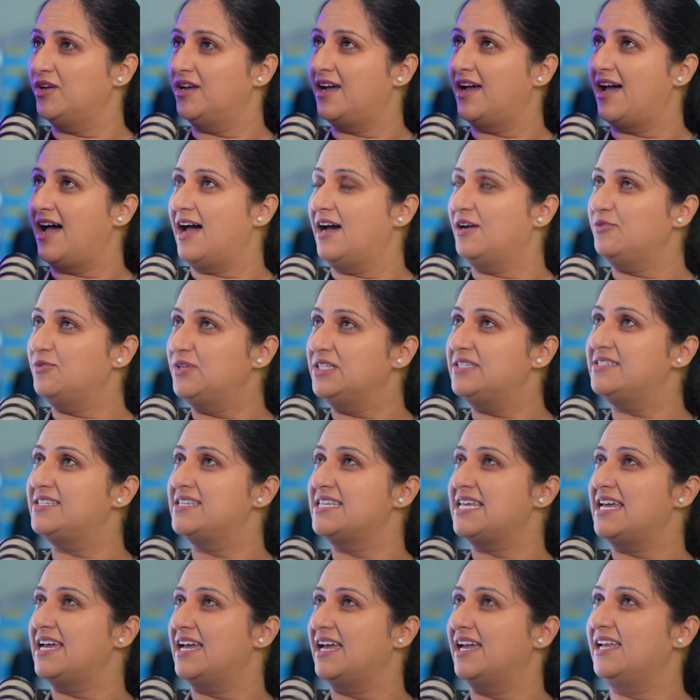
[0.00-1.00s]
I would
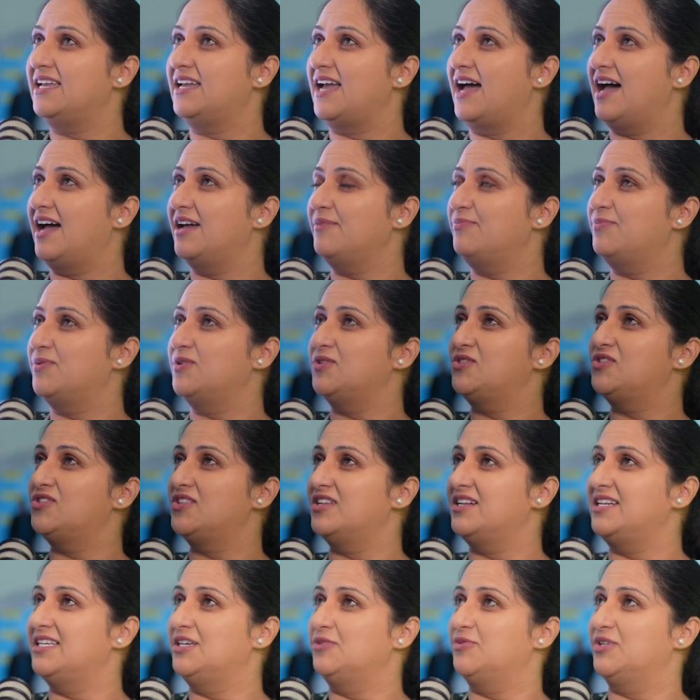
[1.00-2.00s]
say I
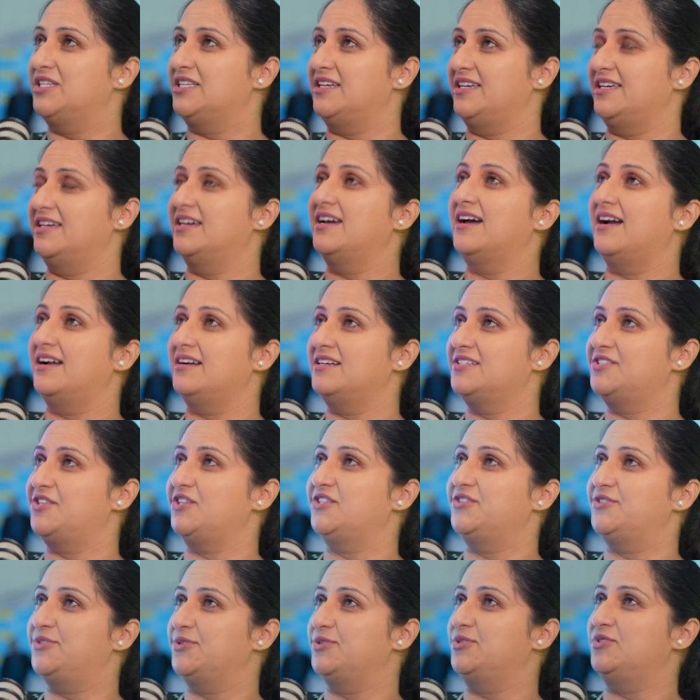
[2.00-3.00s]
personally would encourage
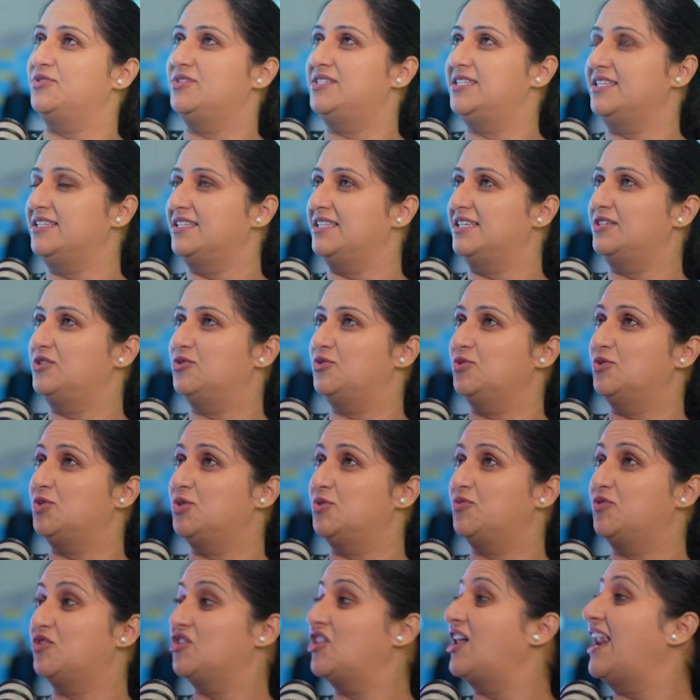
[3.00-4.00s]
introducing these tools
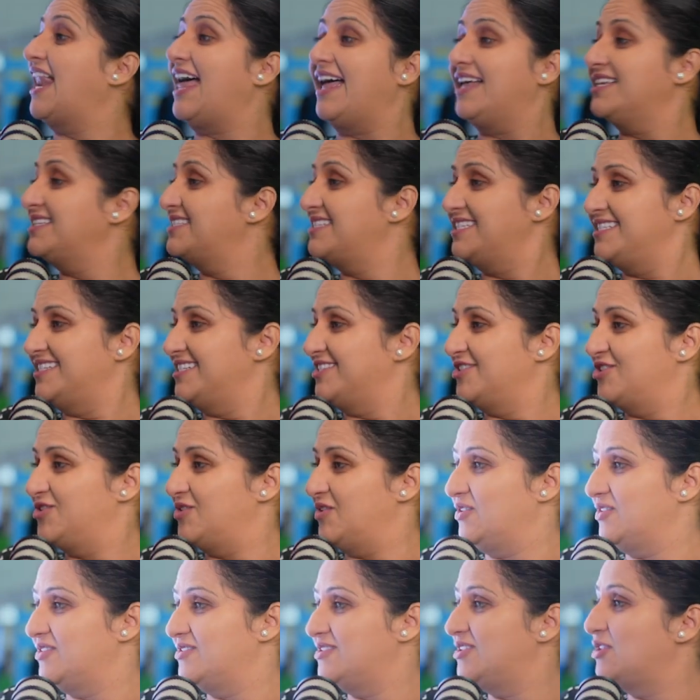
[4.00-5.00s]
for the last year
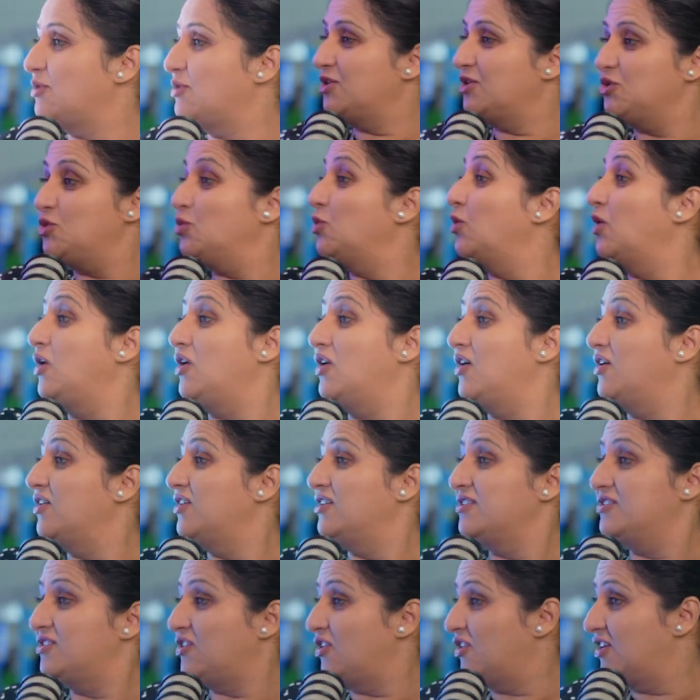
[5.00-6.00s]
students, the who learned
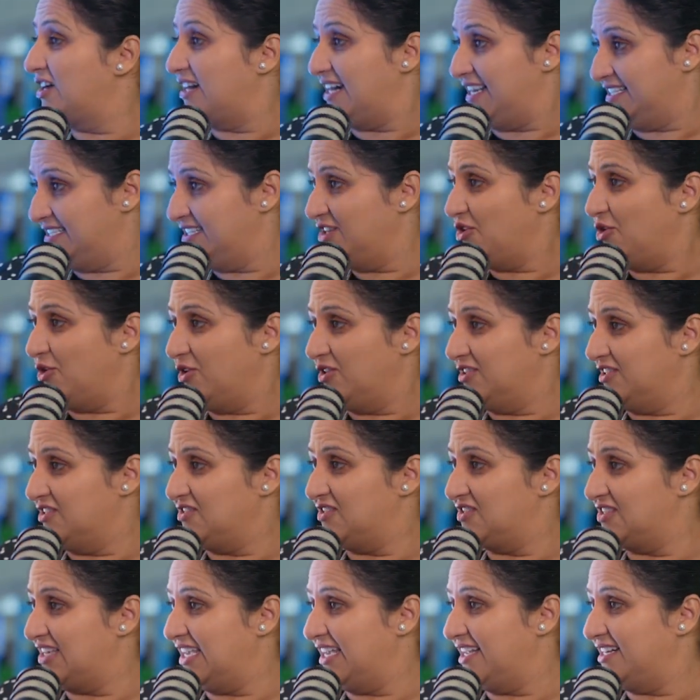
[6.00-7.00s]
already all the
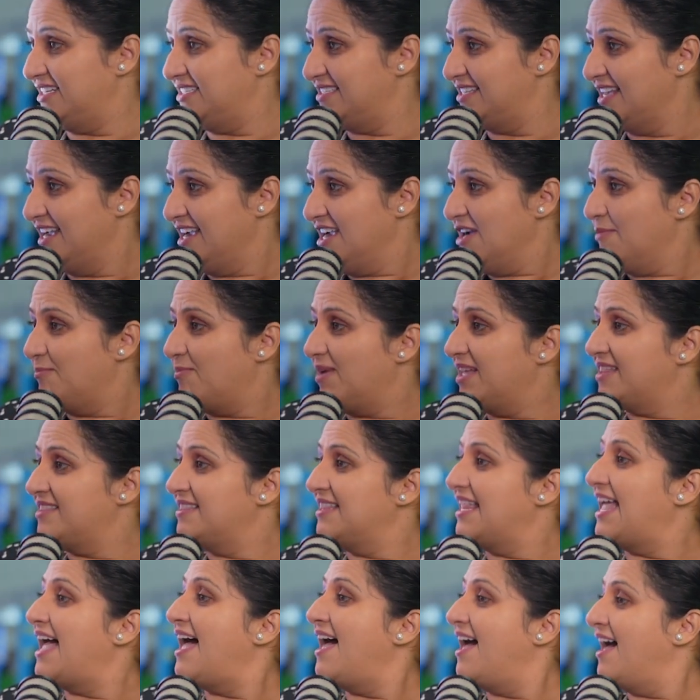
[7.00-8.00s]
skills, but
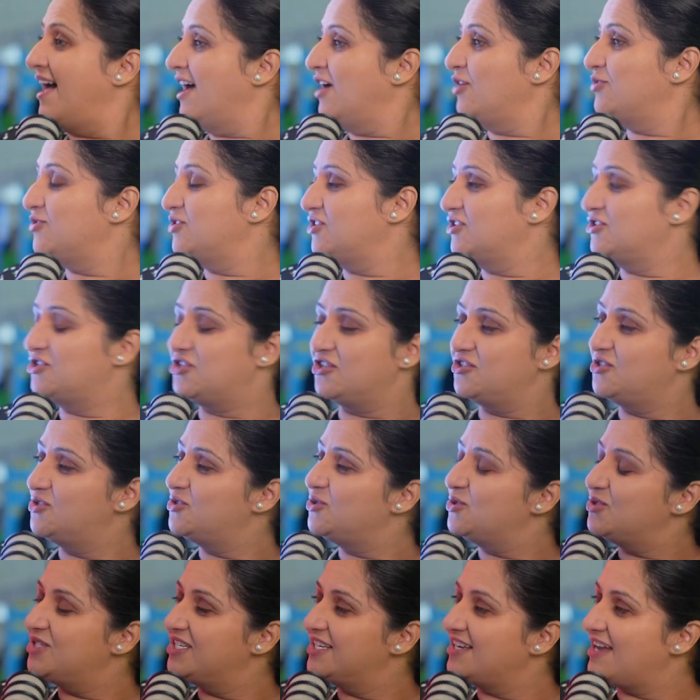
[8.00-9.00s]
now they're just
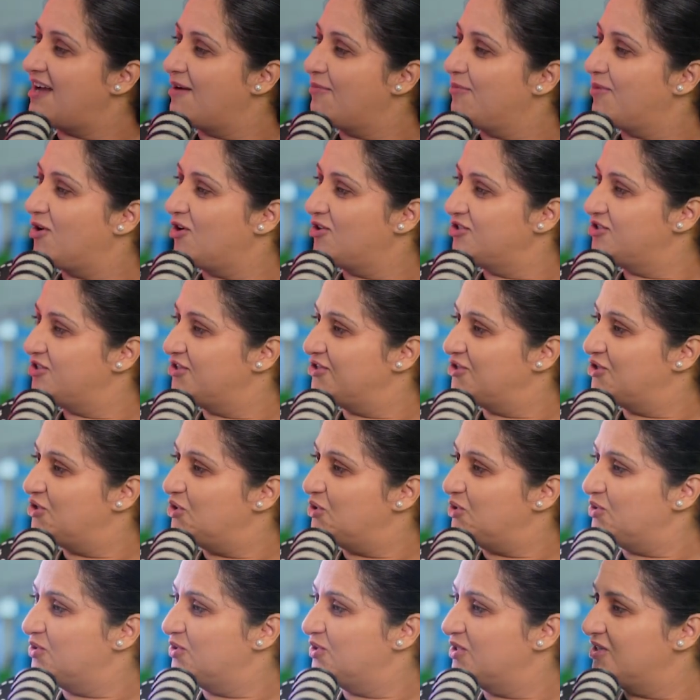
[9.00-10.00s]
using a modern
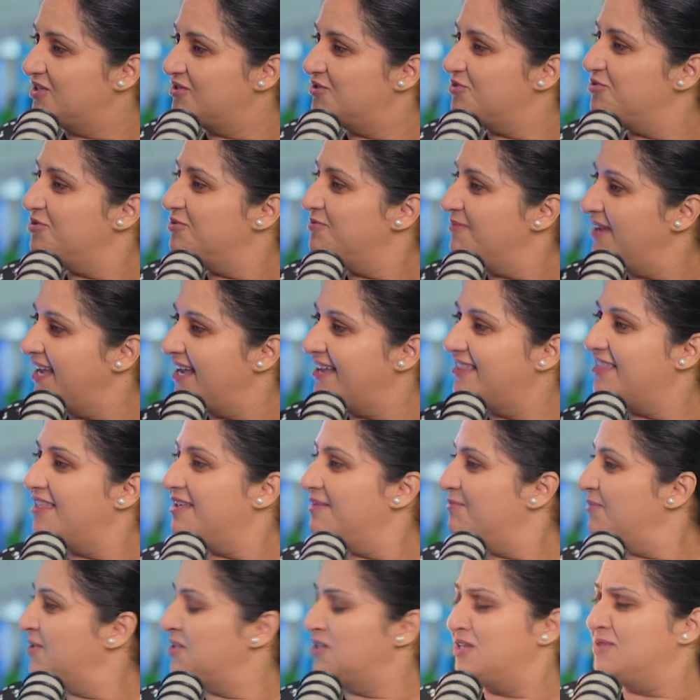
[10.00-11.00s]
tool to make
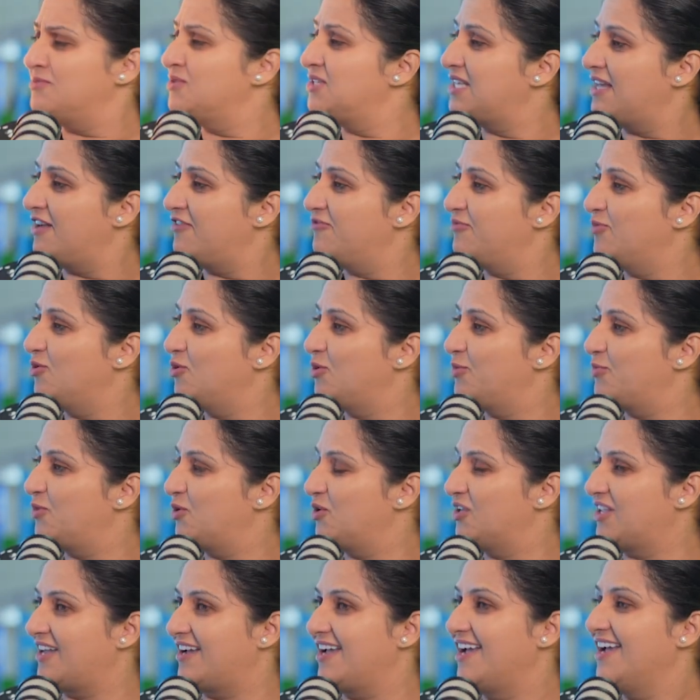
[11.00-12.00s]
themselves more
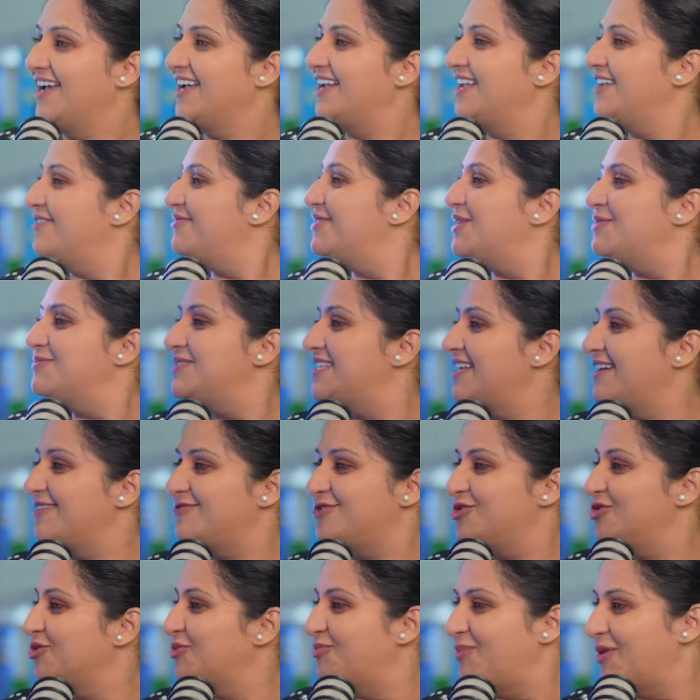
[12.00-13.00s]
productive, give themselves
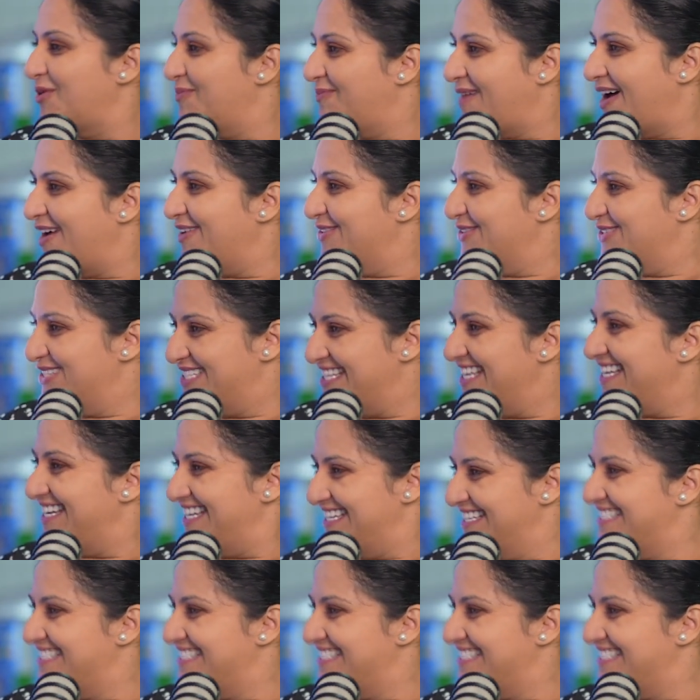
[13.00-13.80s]
superpowers in a